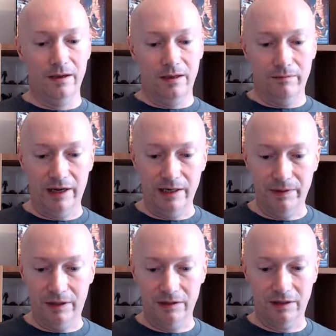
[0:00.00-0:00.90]
mainly
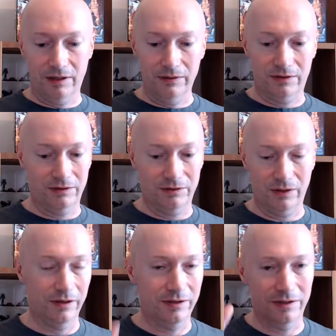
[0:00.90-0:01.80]
because I was
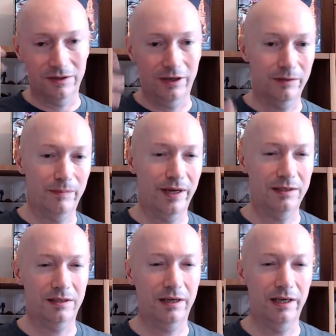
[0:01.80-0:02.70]
trying to decide on paint
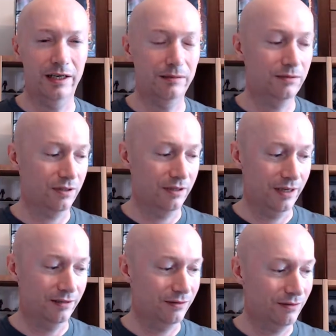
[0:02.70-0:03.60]
schemes and
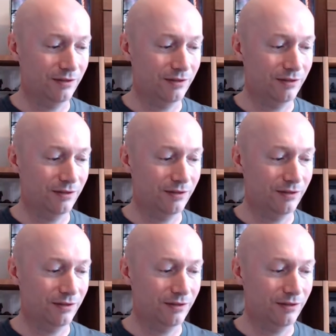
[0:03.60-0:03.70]
then